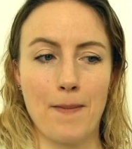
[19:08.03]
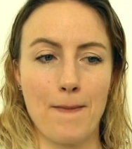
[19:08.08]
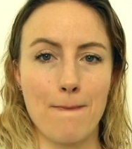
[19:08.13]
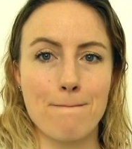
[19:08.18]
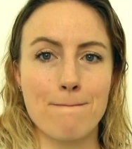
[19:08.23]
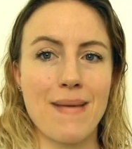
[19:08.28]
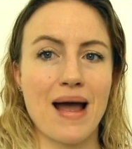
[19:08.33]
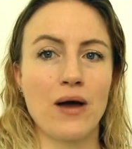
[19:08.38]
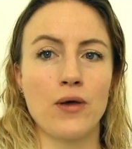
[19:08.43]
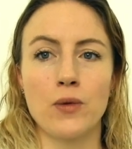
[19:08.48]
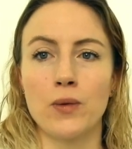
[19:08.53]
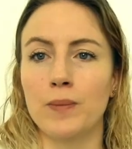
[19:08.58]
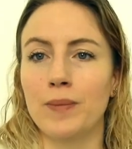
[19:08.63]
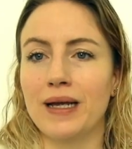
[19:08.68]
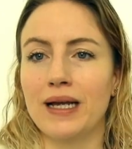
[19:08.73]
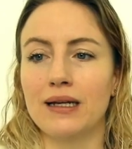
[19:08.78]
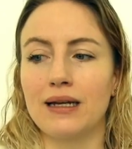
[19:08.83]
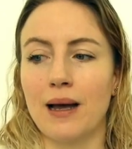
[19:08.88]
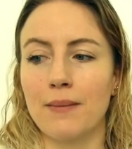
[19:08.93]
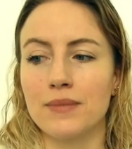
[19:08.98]
Mouth would be
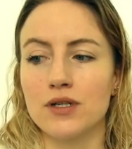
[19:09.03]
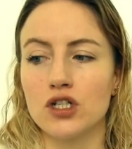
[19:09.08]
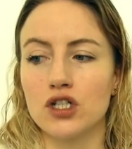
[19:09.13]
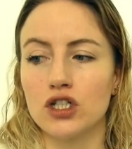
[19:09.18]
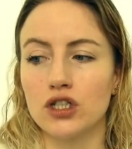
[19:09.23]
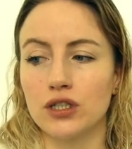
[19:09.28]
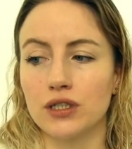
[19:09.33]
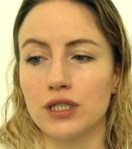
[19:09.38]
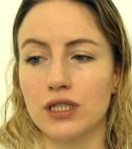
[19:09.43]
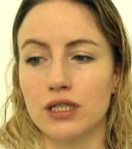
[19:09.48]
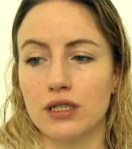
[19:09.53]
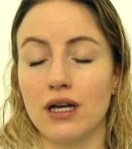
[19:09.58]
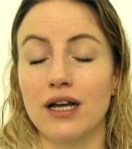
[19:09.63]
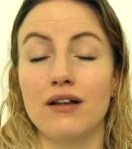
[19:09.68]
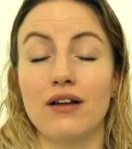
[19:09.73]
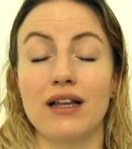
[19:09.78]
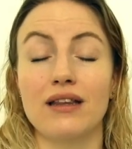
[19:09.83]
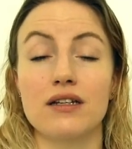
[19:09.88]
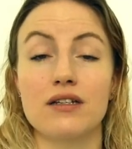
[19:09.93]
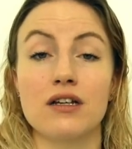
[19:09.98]
clamped shut.
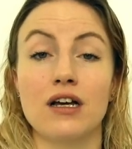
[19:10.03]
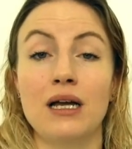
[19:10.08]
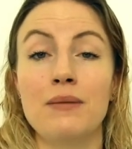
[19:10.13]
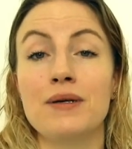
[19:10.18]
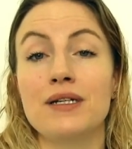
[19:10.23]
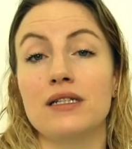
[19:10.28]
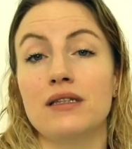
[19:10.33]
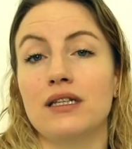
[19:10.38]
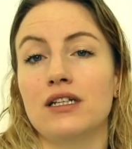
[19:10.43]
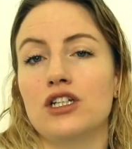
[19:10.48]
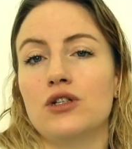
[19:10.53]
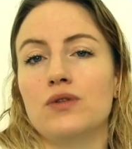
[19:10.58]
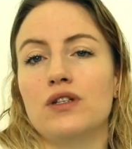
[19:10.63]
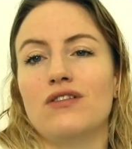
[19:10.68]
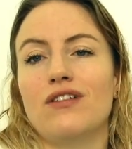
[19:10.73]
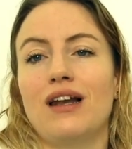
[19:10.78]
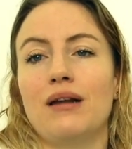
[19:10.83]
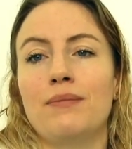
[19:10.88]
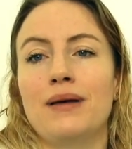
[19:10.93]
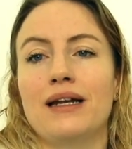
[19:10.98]
At the time I didn't think she was
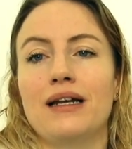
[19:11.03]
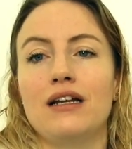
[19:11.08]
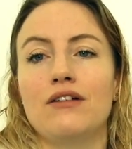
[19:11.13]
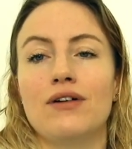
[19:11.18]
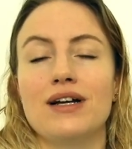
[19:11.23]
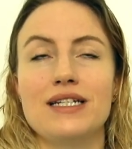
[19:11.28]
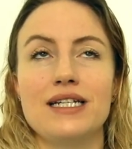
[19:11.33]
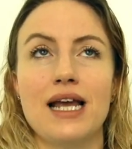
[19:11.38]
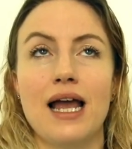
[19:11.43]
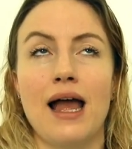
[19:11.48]
developmentally ready